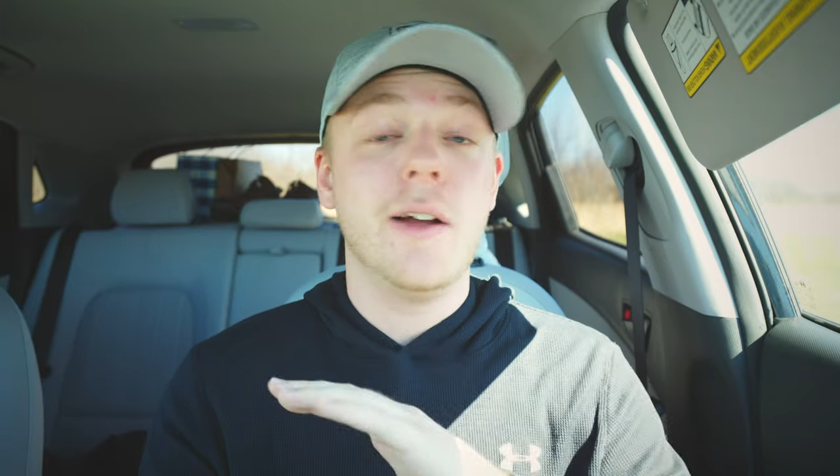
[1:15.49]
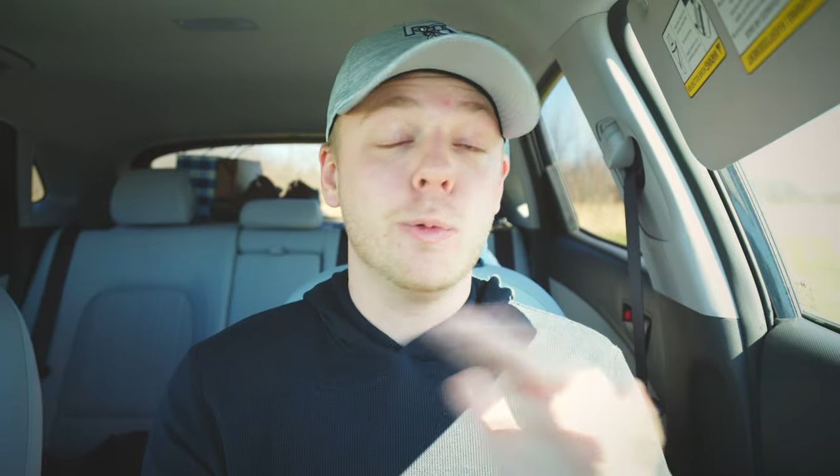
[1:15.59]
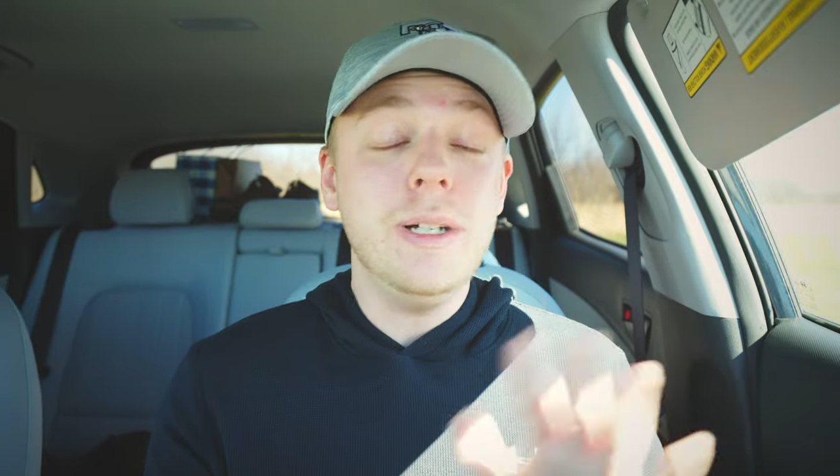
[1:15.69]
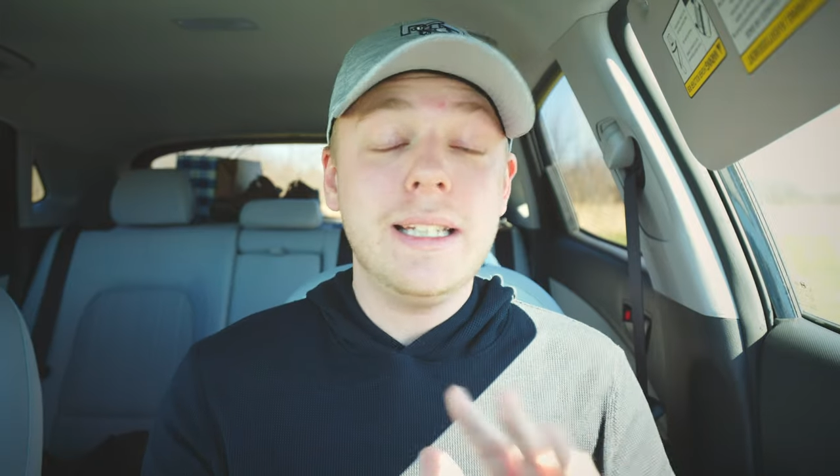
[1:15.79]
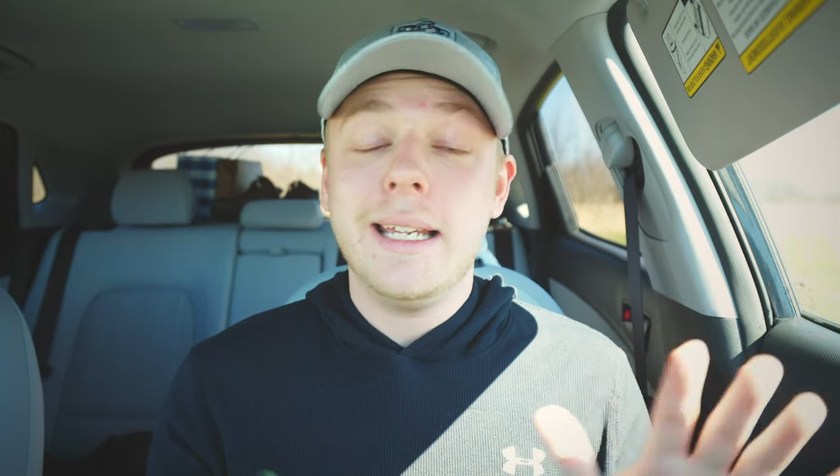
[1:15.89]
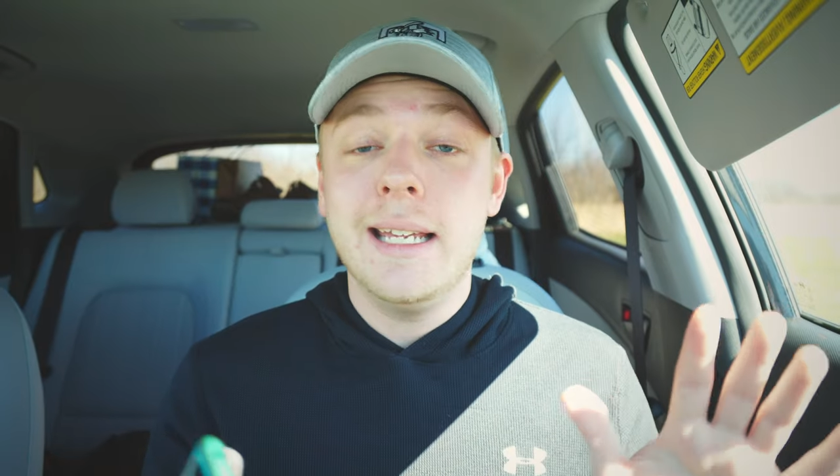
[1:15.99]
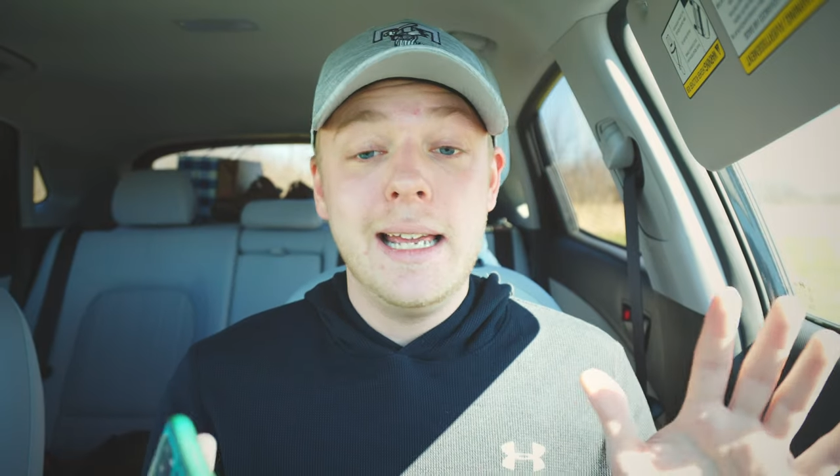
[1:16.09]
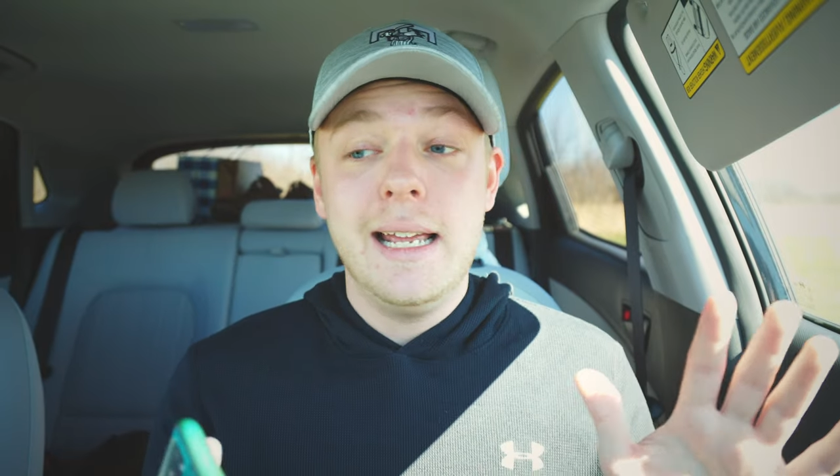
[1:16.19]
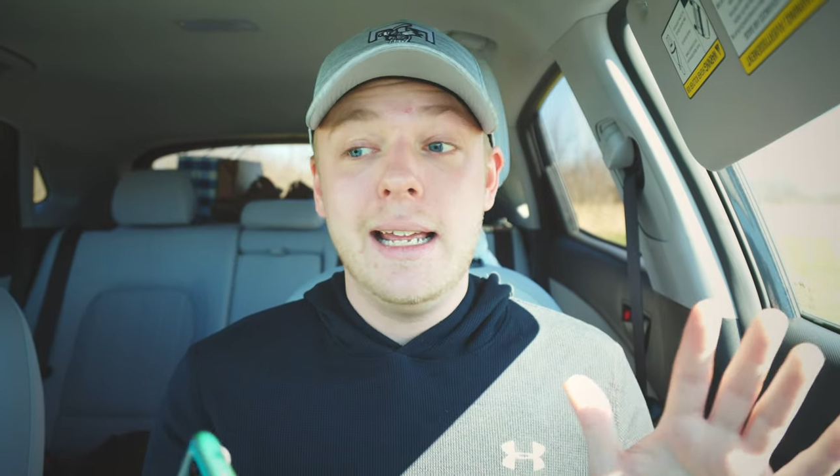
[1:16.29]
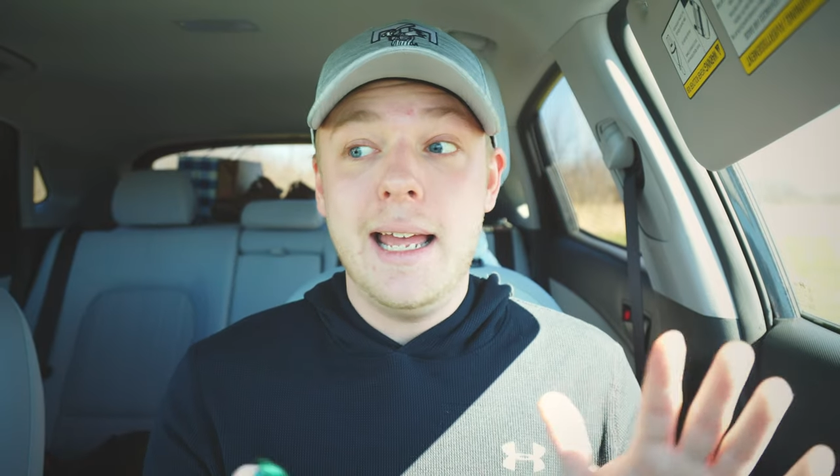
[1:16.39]
really
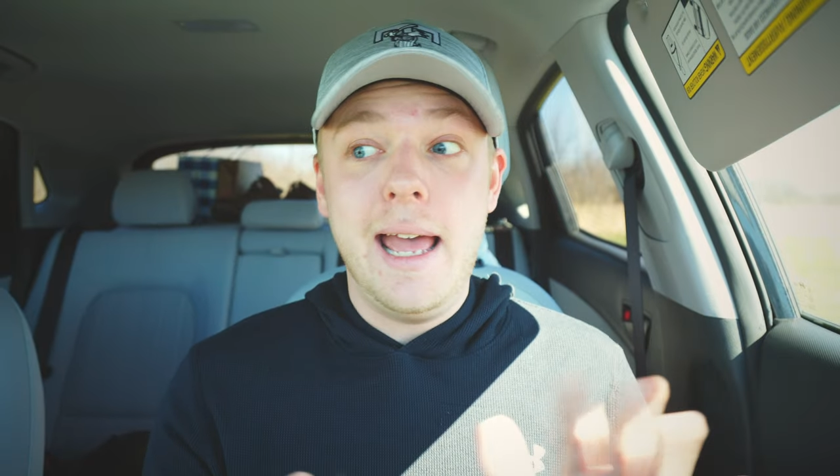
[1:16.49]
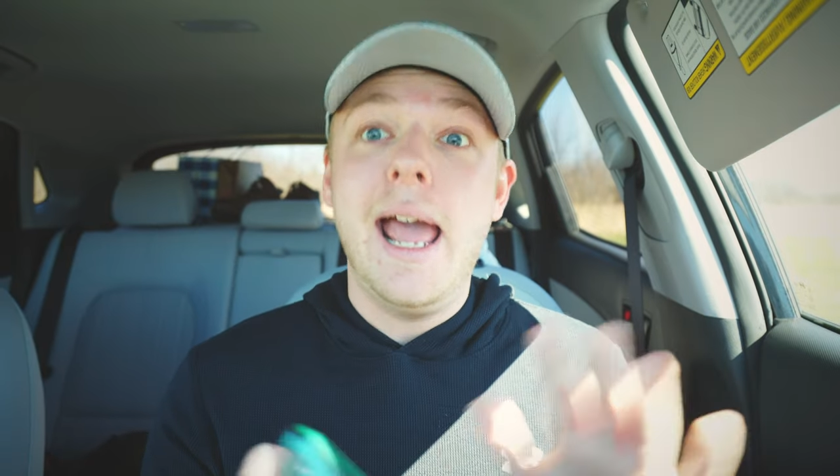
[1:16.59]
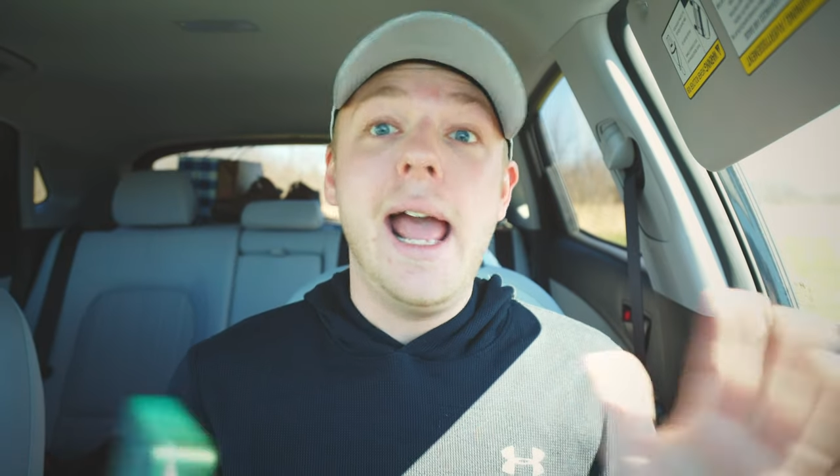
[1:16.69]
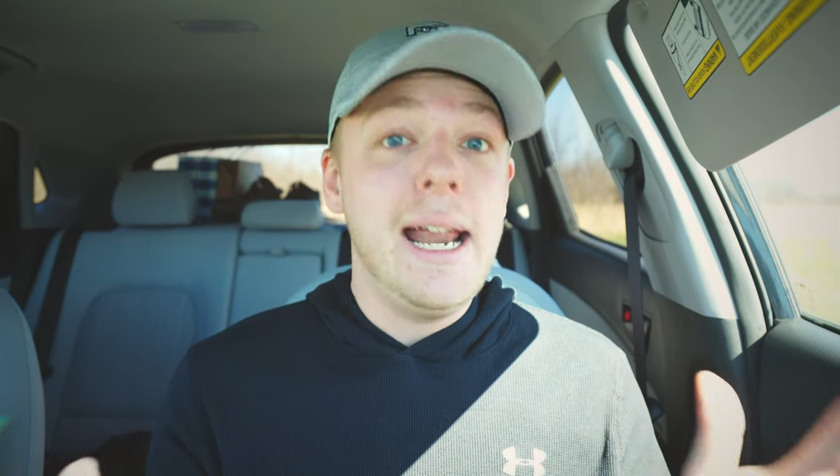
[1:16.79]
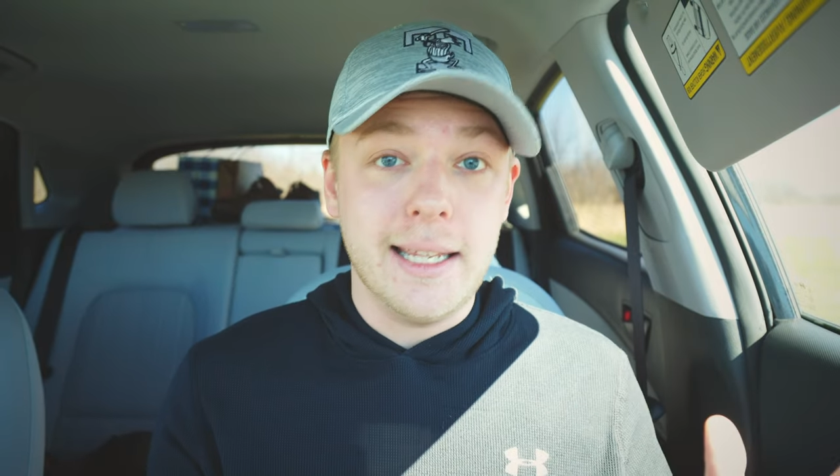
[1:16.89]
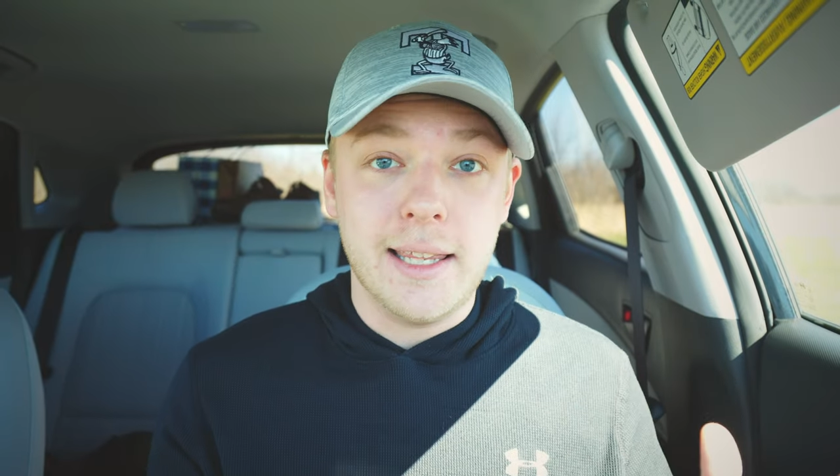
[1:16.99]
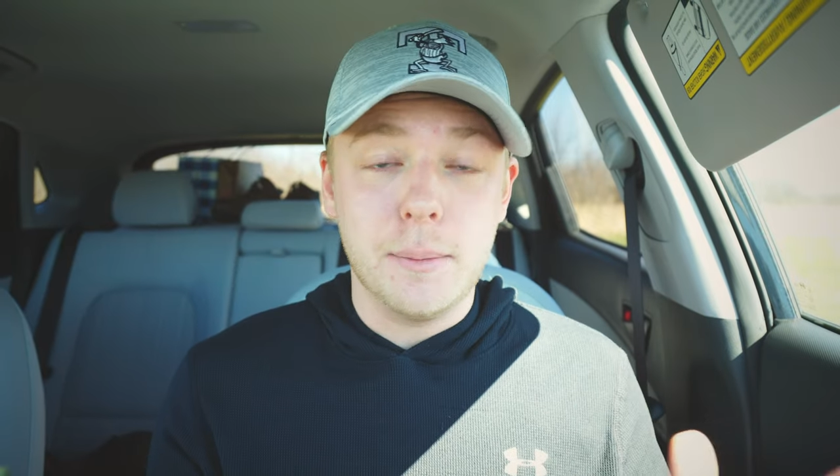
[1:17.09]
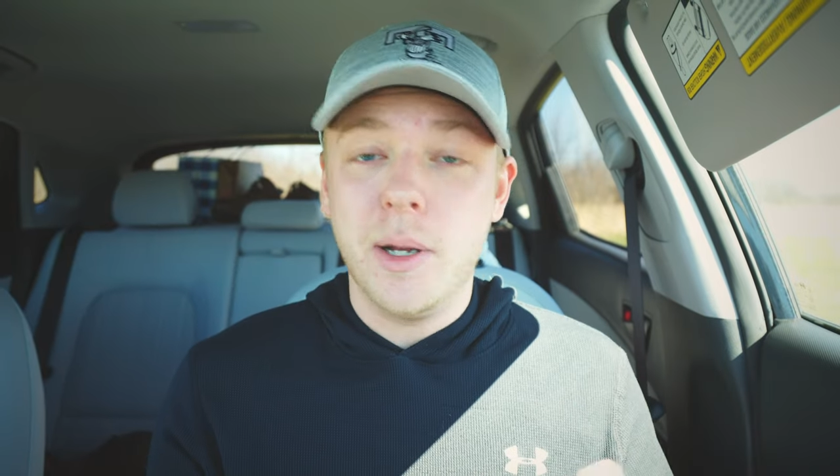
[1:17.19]
anything.